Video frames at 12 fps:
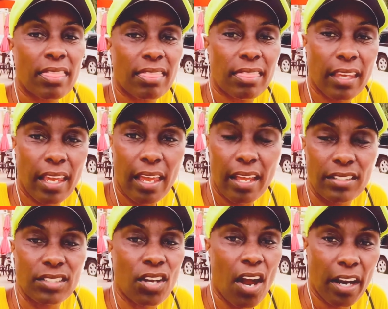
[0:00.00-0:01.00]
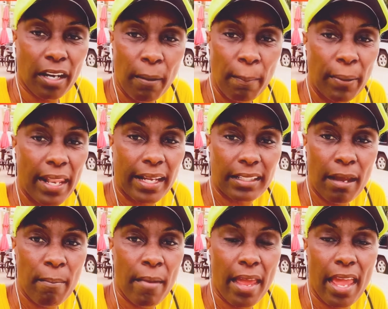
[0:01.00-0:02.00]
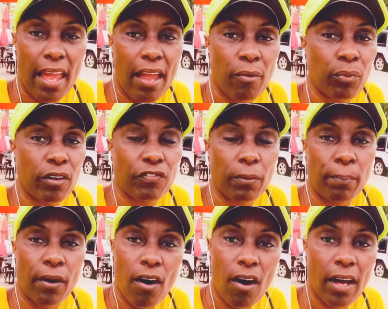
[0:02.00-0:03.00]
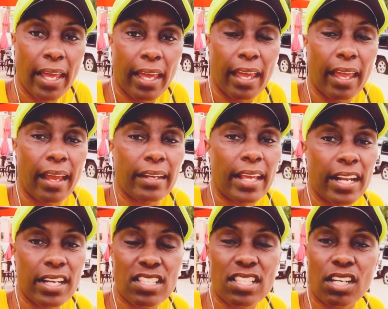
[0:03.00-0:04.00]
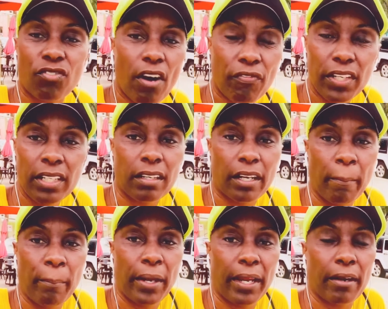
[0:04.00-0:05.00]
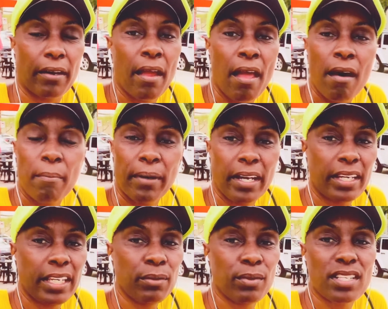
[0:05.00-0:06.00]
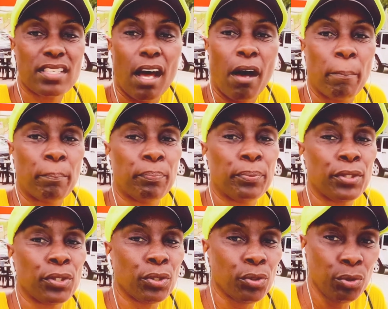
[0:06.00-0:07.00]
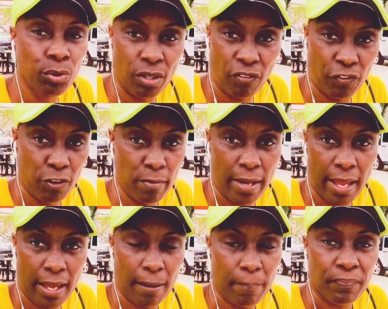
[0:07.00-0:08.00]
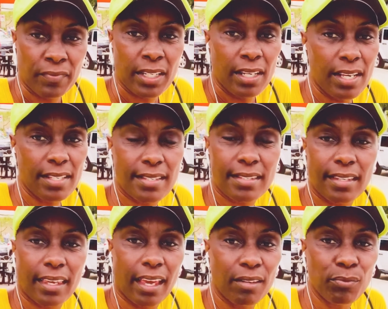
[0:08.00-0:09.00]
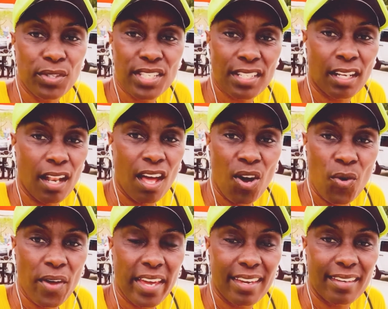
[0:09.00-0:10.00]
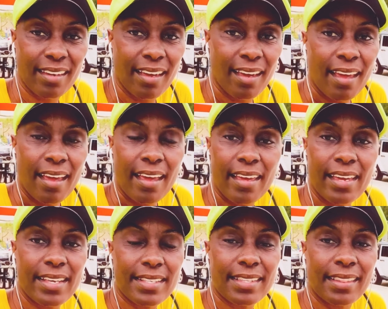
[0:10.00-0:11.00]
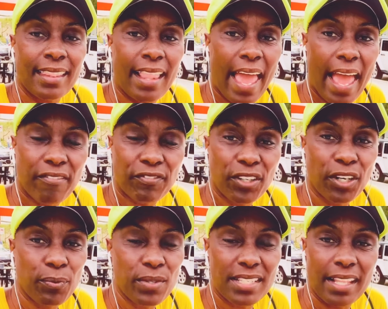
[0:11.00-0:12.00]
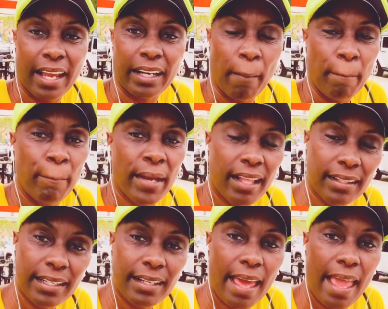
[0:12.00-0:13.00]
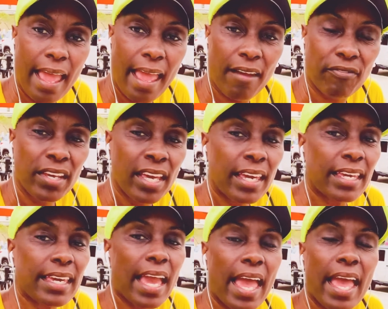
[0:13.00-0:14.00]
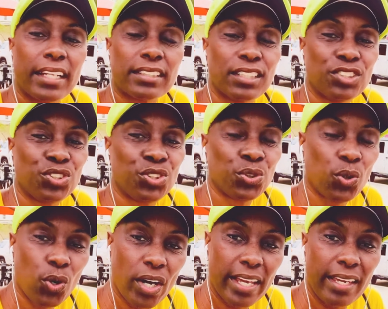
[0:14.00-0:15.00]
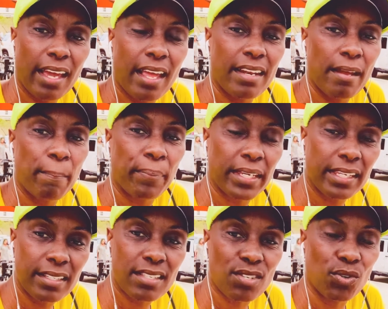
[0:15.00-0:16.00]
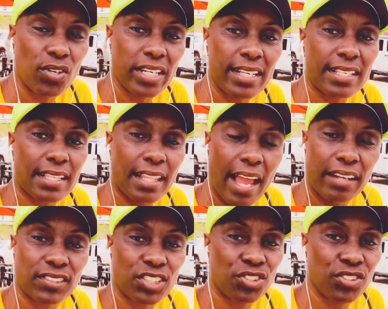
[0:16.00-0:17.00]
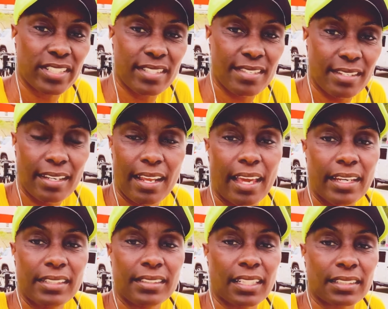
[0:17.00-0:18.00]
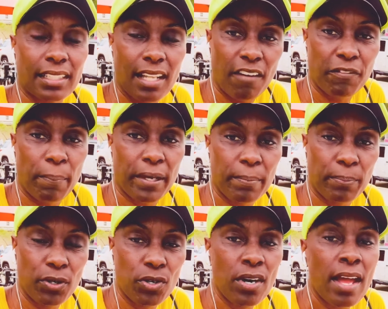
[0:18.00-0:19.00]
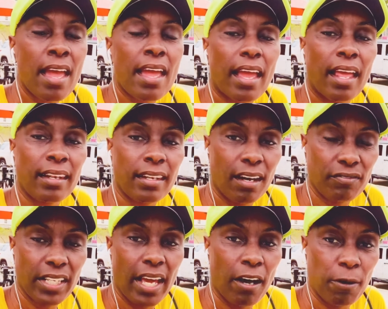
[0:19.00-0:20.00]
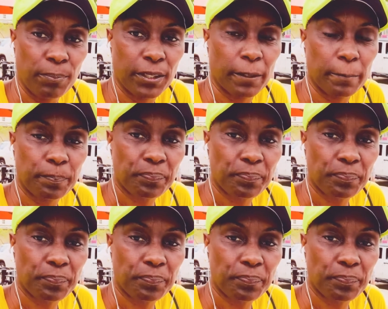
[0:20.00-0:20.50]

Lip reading: thin, dark complected man with a bald head and a scruffy looking beard, but he was a beautiful man. His skin was glowing. His laughter was like a belly laugh. He had the joy and the peace on his life that you could see that he just loved people and loved to help them.